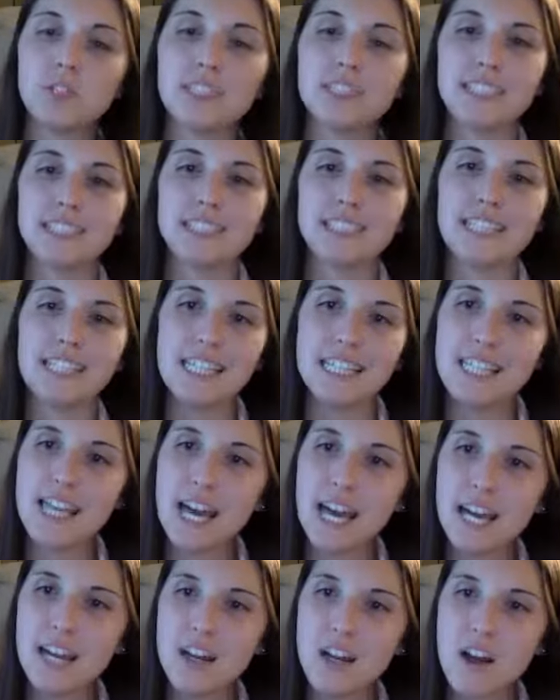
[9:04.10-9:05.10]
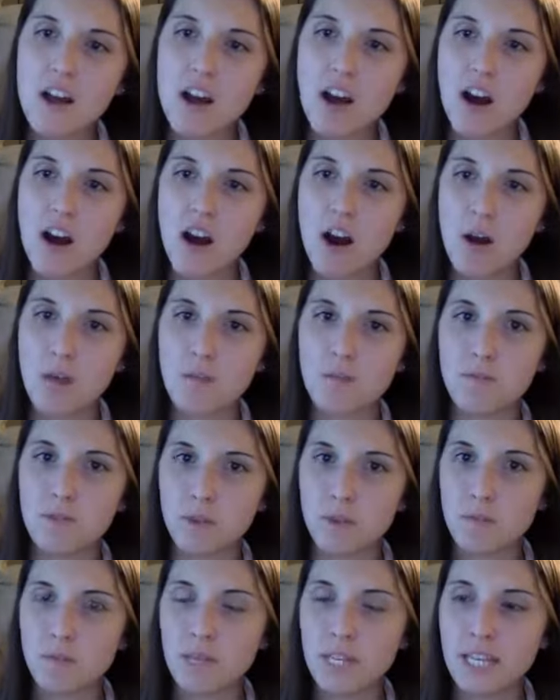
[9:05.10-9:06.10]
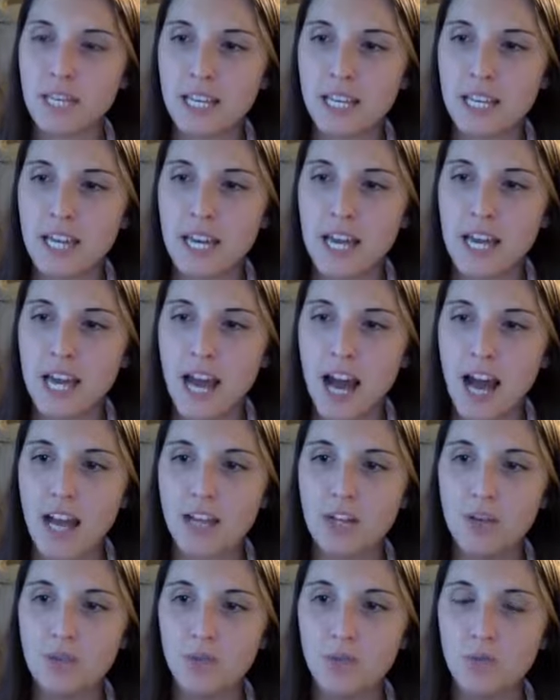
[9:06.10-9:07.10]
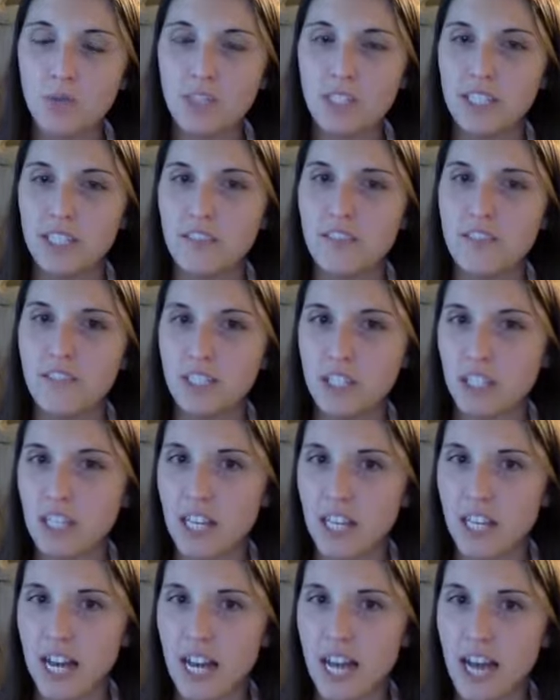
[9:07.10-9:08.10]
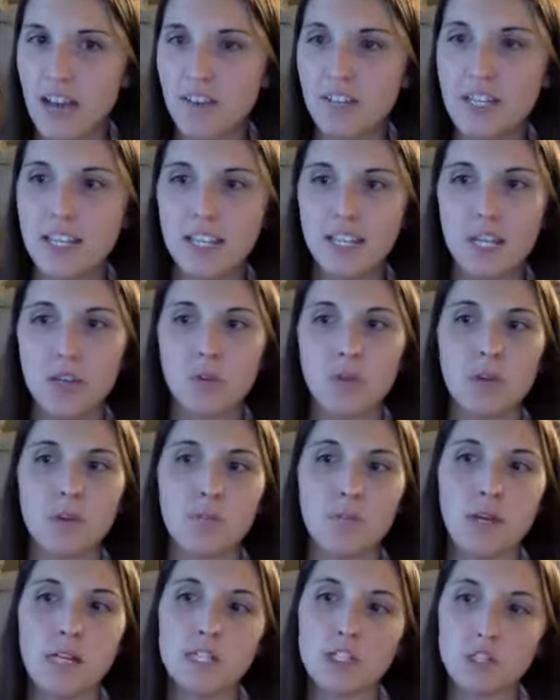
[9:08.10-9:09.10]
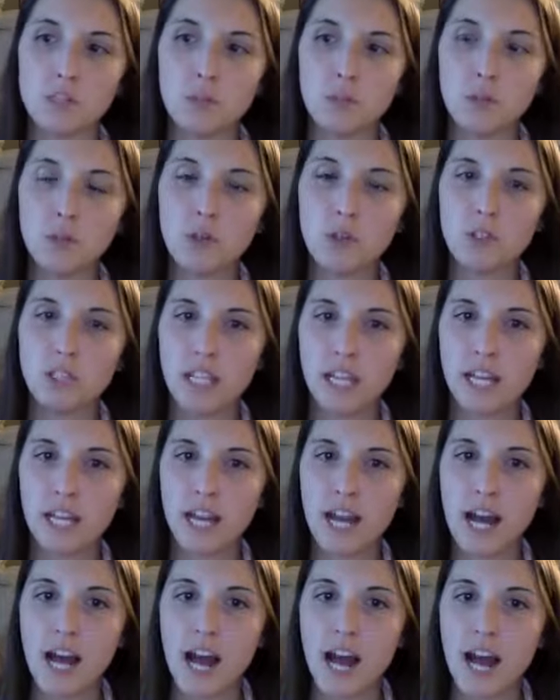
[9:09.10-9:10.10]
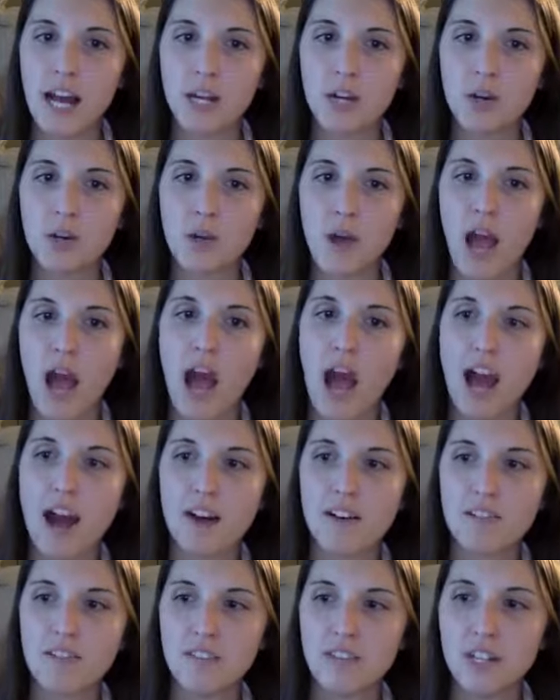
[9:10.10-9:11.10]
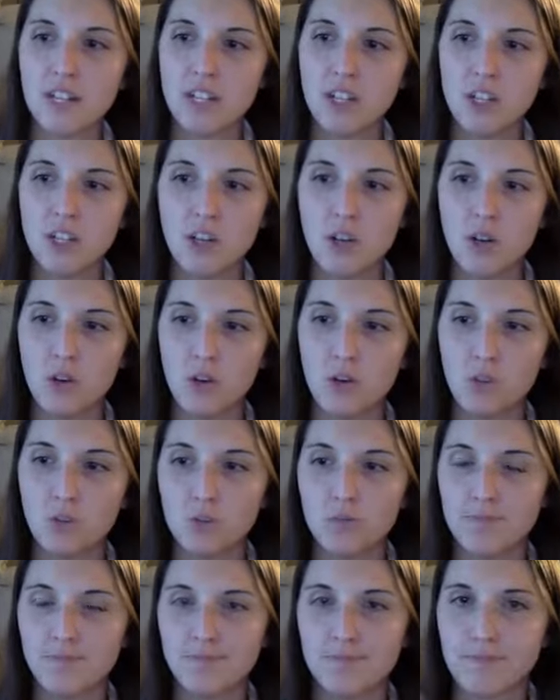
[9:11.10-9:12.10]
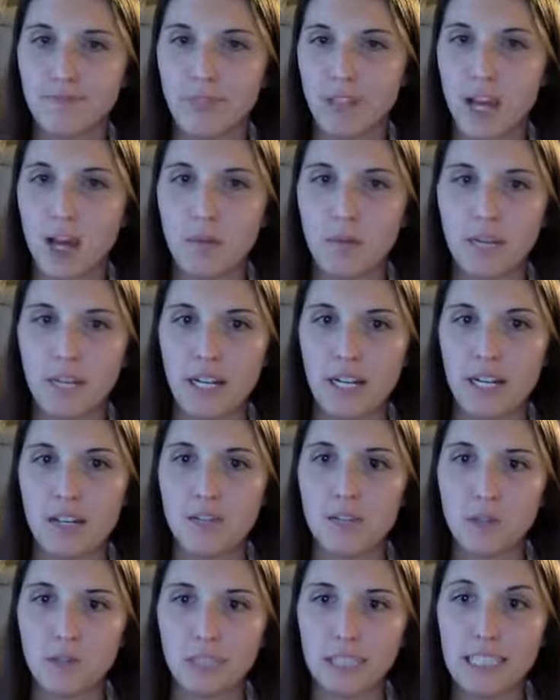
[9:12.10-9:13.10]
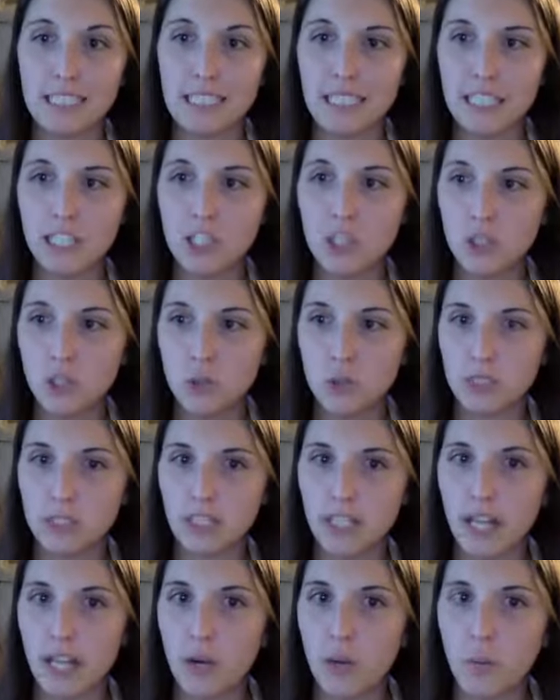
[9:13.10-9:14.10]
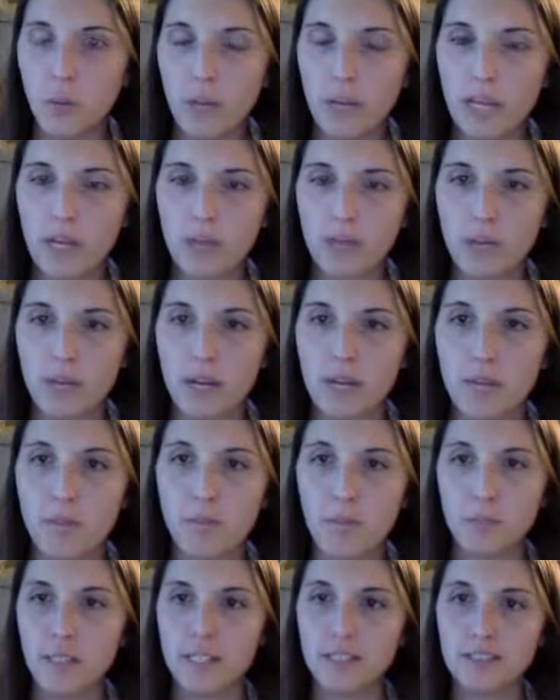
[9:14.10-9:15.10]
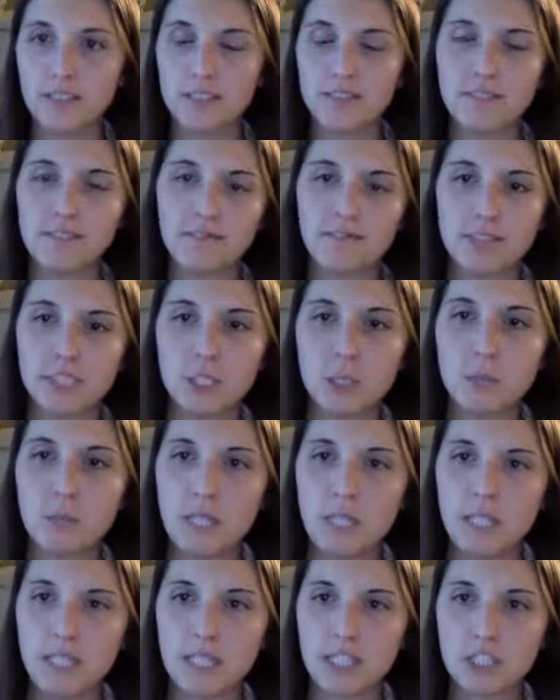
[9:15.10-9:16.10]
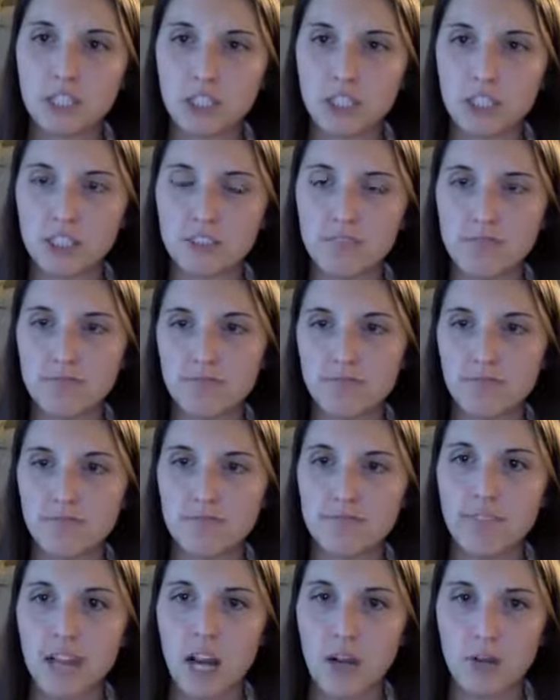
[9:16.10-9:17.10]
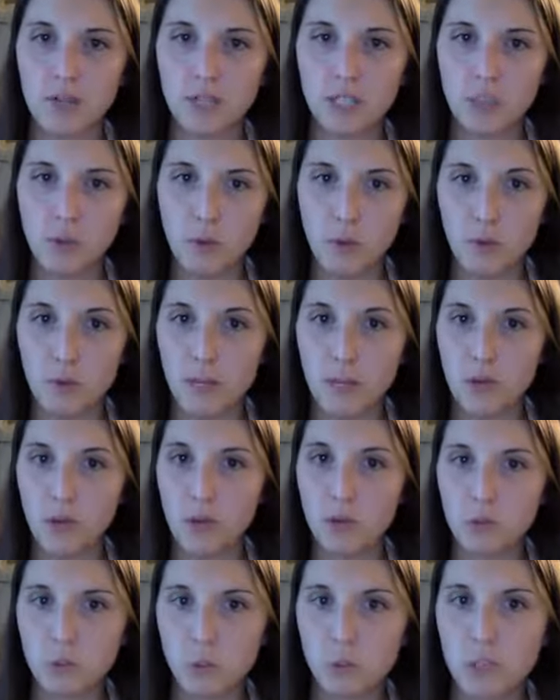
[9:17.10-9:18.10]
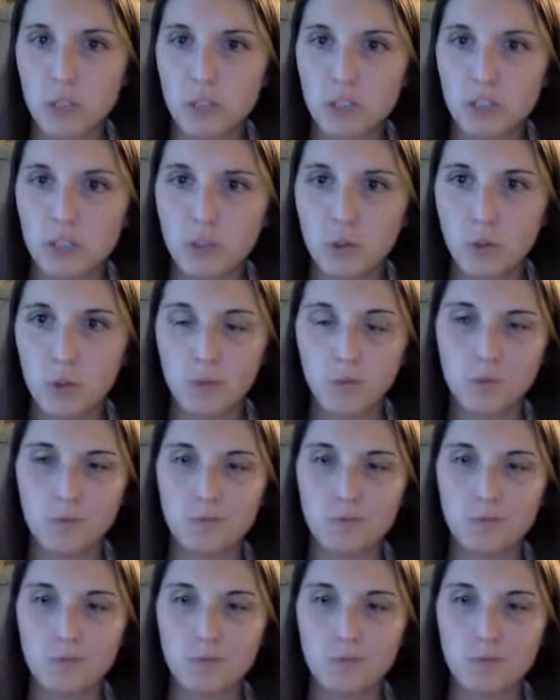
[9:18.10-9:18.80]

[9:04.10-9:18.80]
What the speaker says: to see that. For me, I don't really feel like I have anything real measurable. Like I don't have, I never really needed to lose a lot of weight, right? But to me, that's just not really where my goals were. So,